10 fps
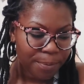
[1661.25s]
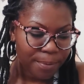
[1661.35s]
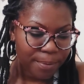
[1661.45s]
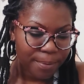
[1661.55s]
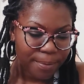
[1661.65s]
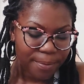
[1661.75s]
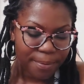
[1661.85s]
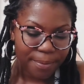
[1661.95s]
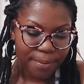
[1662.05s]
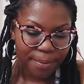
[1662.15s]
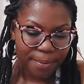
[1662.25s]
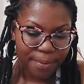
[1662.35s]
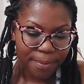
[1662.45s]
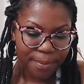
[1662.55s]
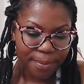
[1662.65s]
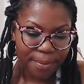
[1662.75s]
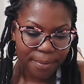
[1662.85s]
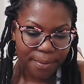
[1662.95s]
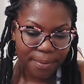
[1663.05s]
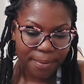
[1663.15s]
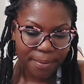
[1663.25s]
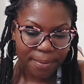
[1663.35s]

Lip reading: Nobody speaks.